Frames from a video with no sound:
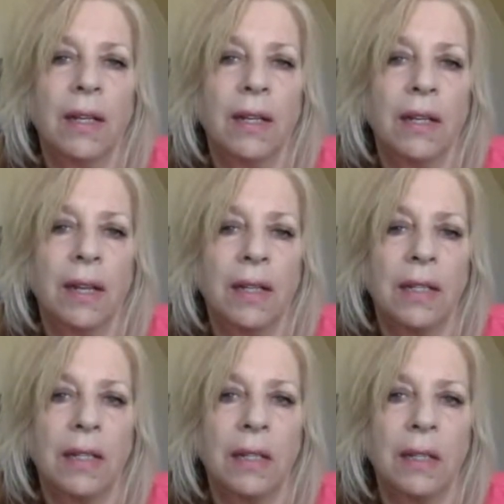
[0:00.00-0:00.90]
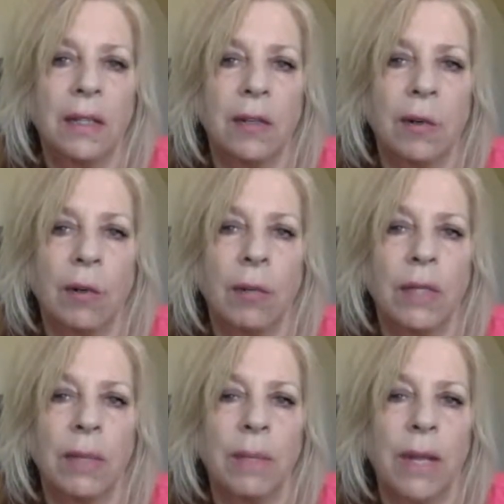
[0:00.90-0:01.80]
unless the, normally
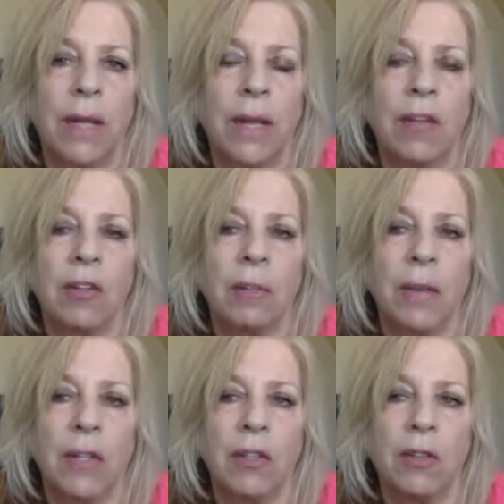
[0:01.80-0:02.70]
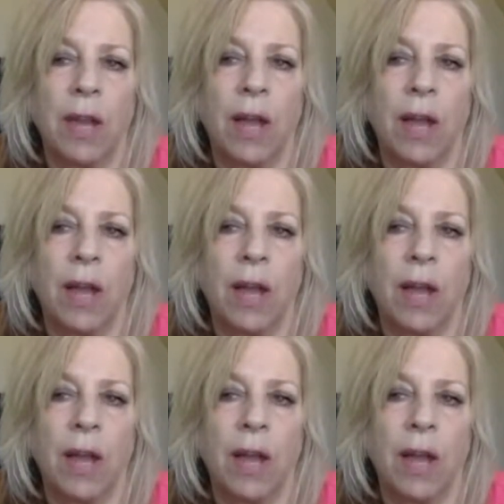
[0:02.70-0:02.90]
medication makes you die.